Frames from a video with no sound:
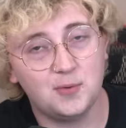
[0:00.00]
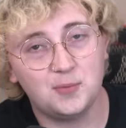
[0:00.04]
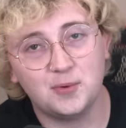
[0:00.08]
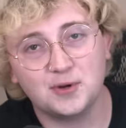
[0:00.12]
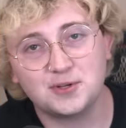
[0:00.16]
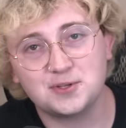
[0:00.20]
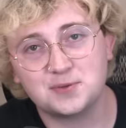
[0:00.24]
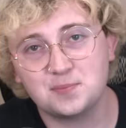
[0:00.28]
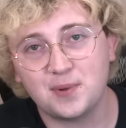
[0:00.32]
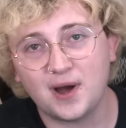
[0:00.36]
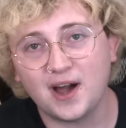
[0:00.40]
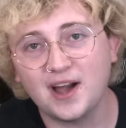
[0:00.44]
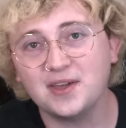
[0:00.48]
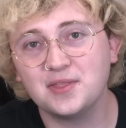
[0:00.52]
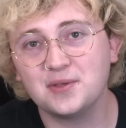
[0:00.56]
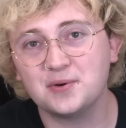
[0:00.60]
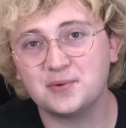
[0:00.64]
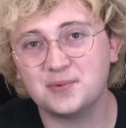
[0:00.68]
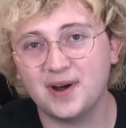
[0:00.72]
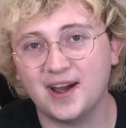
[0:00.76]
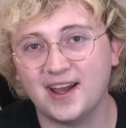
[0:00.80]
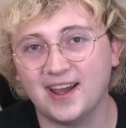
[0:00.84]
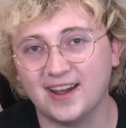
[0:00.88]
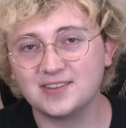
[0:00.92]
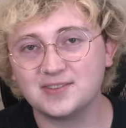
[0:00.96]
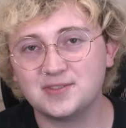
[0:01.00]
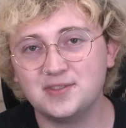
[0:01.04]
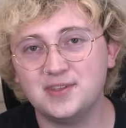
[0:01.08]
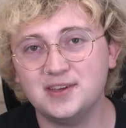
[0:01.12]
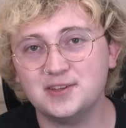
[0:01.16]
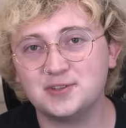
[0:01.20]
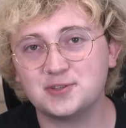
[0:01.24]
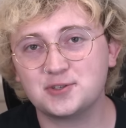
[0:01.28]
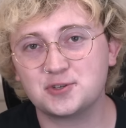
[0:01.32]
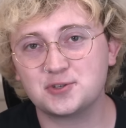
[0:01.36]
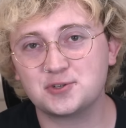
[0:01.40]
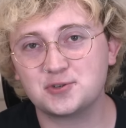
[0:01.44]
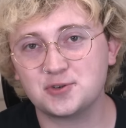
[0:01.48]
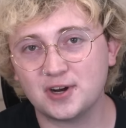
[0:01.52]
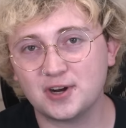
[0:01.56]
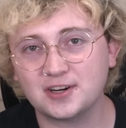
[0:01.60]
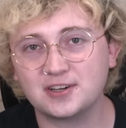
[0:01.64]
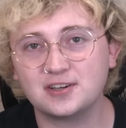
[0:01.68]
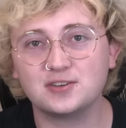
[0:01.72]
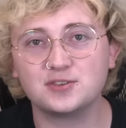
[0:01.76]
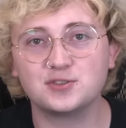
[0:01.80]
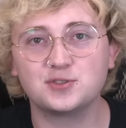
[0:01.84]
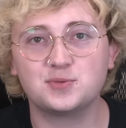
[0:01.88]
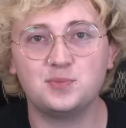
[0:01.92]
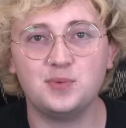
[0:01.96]
Which, by the way, the
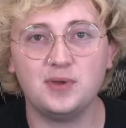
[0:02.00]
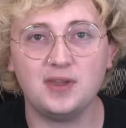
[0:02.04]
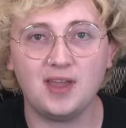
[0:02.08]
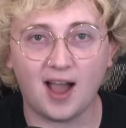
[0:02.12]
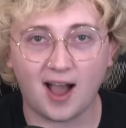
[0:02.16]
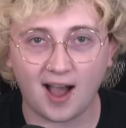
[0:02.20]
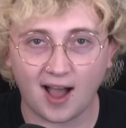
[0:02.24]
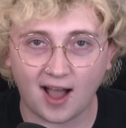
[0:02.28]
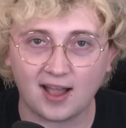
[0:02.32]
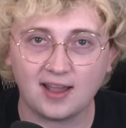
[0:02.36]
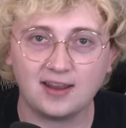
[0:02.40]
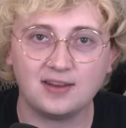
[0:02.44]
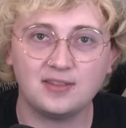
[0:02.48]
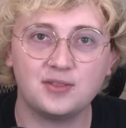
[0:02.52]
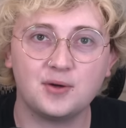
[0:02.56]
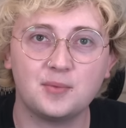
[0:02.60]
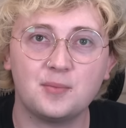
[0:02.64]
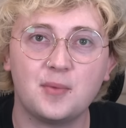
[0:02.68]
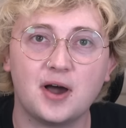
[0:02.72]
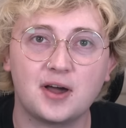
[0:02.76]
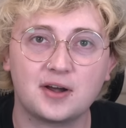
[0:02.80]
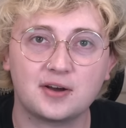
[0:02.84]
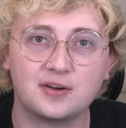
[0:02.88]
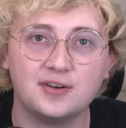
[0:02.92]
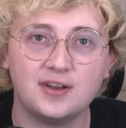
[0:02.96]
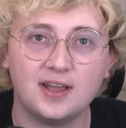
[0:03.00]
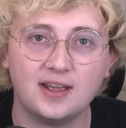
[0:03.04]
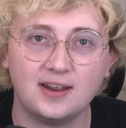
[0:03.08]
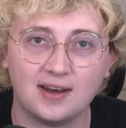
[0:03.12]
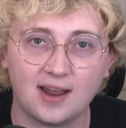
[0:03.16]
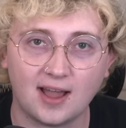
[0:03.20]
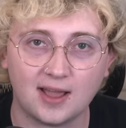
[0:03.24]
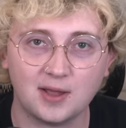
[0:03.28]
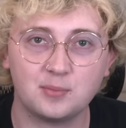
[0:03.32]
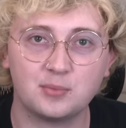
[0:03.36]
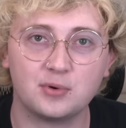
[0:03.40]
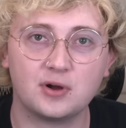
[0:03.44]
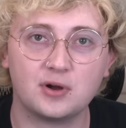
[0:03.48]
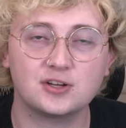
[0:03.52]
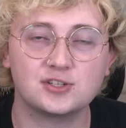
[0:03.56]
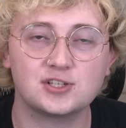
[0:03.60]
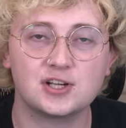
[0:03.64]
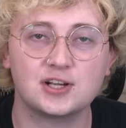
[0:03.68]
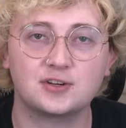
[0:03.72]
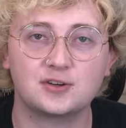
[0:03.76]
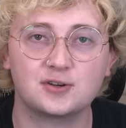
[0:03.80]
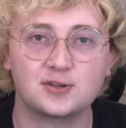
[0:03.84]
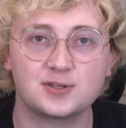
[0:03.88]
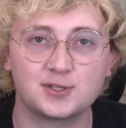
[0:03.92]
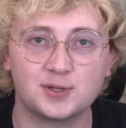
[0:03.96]
instructors behind the modern day Knight
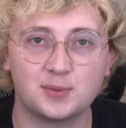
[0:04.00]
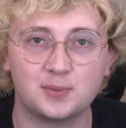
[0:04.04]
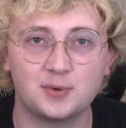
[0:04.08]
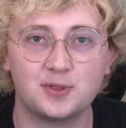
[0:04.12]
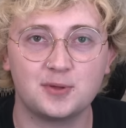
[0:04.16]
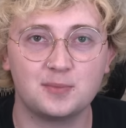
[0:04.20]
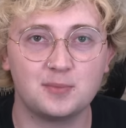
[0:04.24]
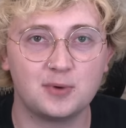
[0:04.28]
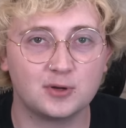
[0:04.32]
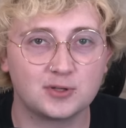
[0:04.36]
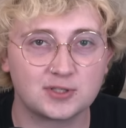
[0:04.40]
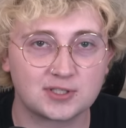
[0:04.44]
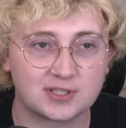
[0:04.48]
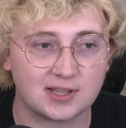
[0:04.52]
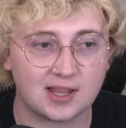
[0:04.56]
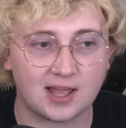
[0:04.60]
Project are some of the most